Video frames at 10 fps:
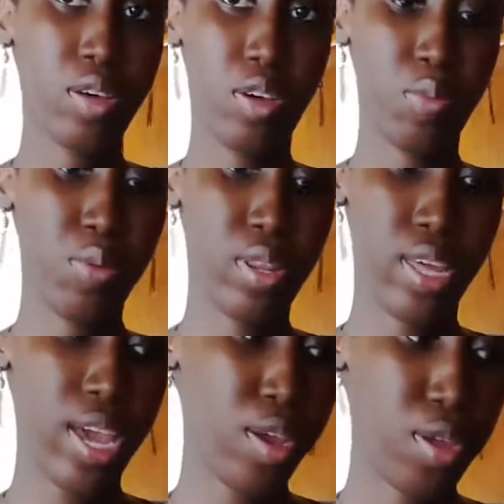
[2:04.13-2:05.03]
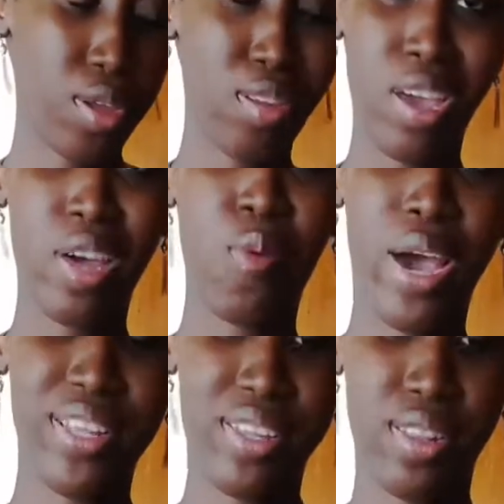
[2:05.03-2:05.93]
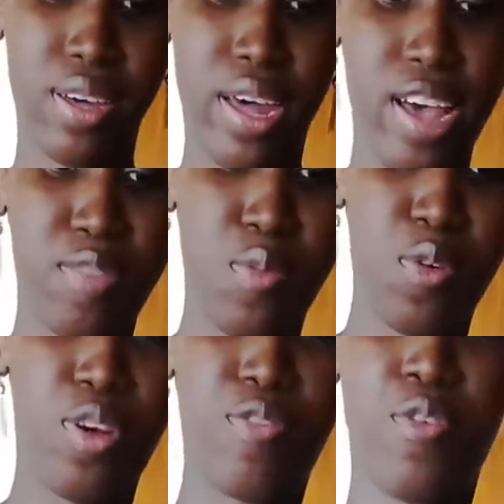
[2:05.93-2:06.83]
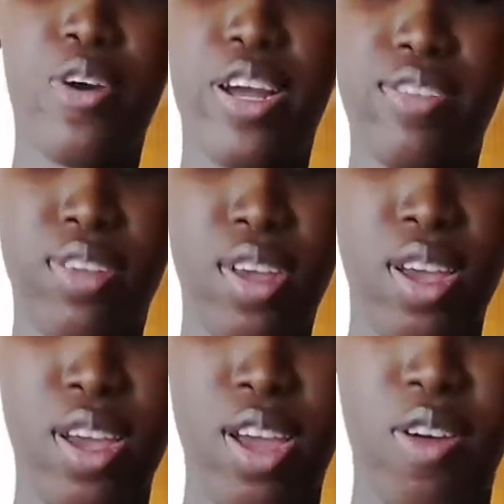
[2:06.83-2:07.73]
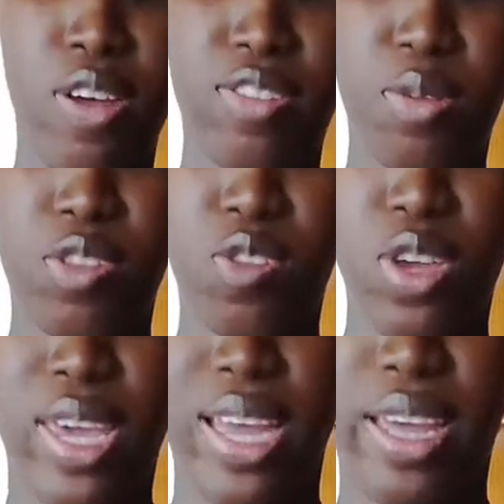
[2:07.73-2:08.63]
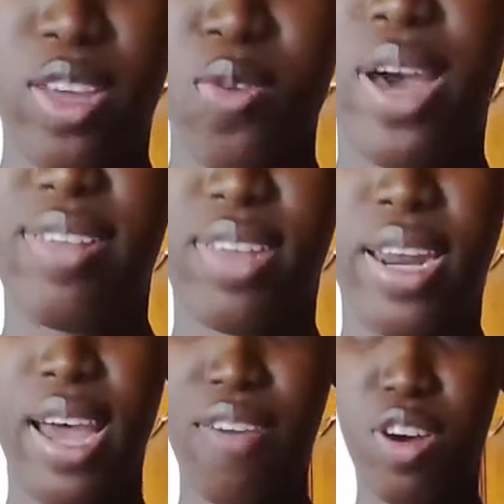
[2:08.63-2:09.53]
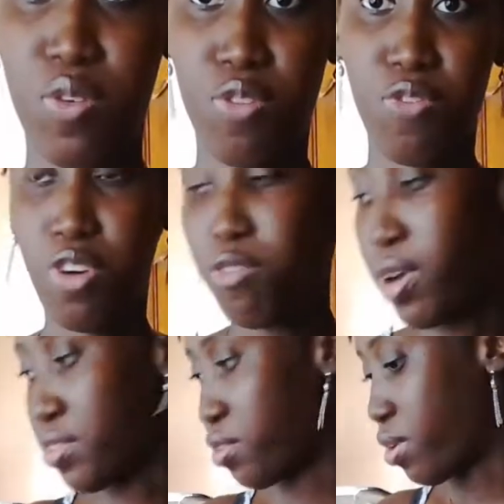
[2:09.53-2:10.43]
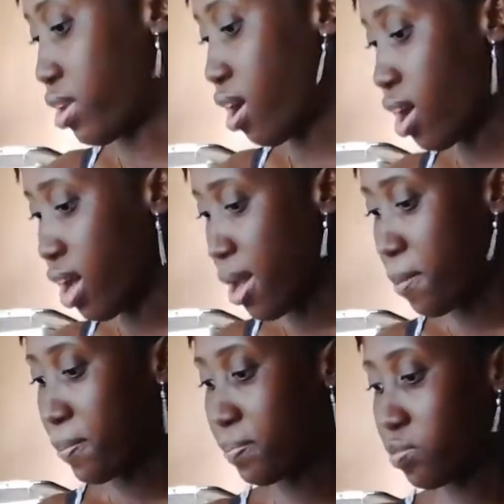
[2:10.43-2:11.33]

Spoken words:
I'm going to put the egg white in the last bowl, of course, first, so you guys can have a good view of what's going on.